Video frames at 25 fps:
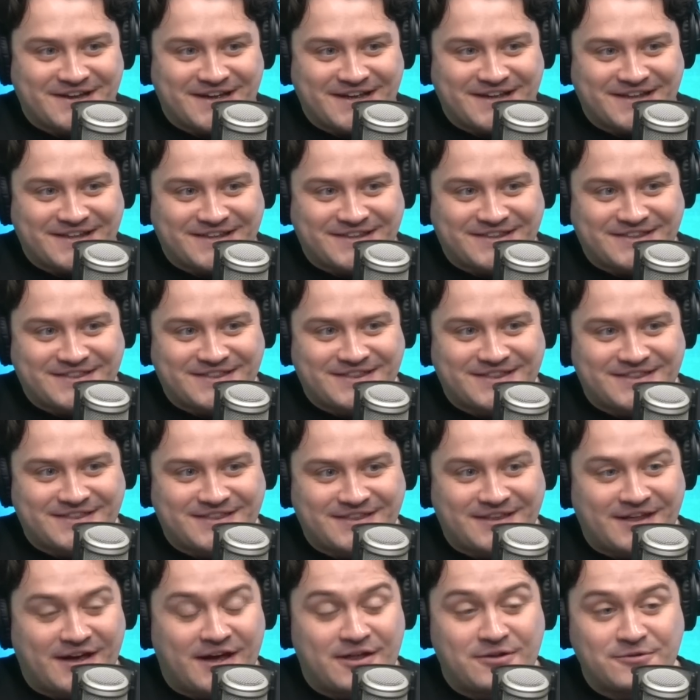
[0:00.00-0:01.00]
Like
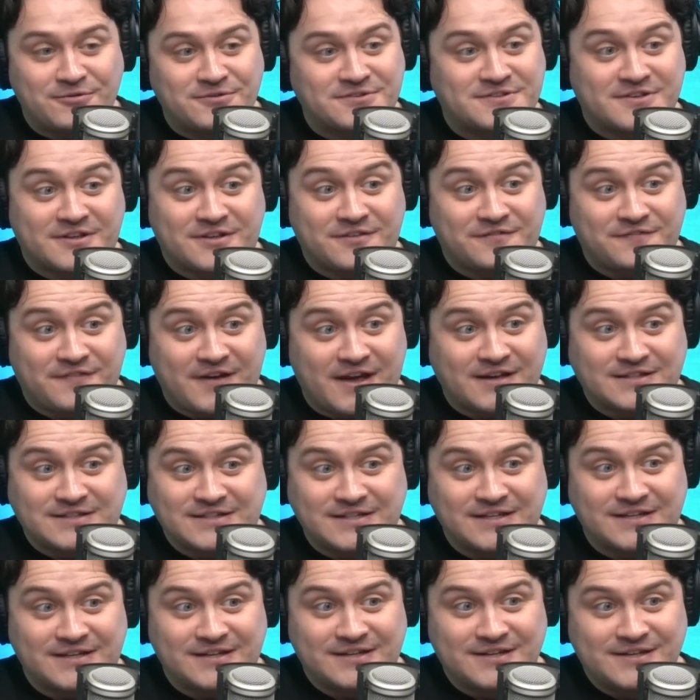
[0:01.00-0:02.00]
that, and also the fact
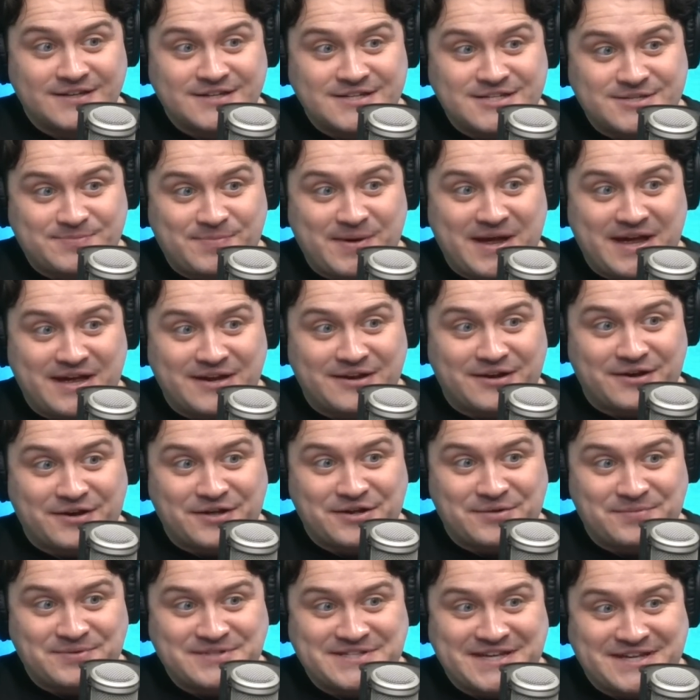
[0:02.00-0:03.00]
that Spain are
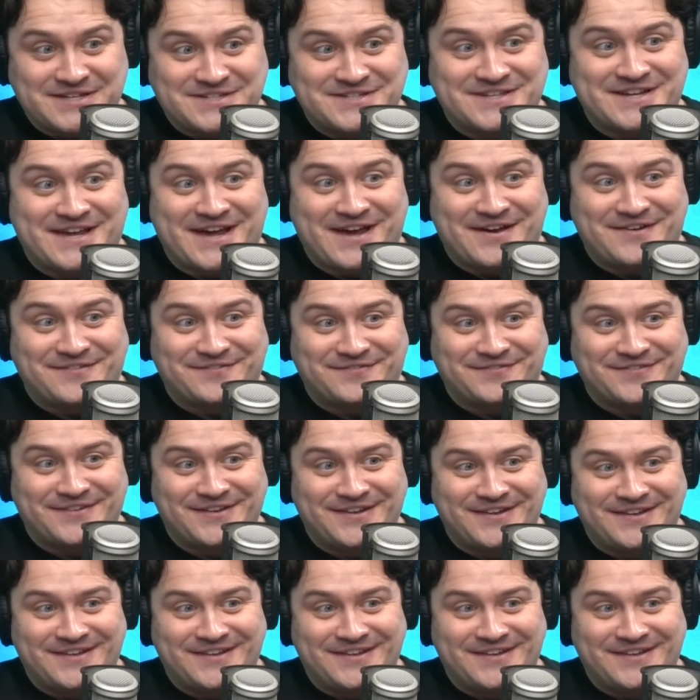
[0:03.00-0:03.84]
going to potentially have